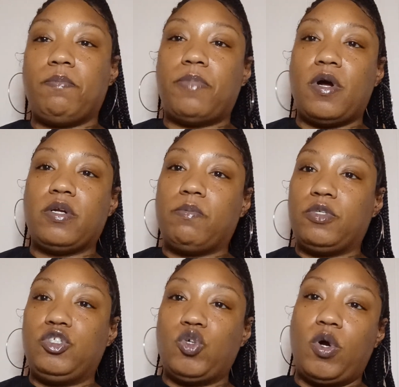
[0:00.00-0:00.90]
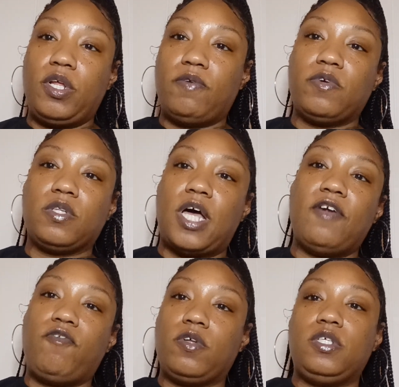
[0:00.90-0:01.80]
burner majority of your
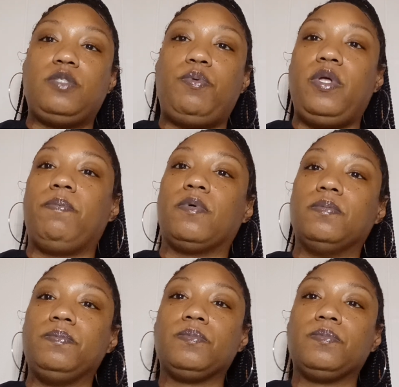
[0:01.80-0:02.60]
life for these people.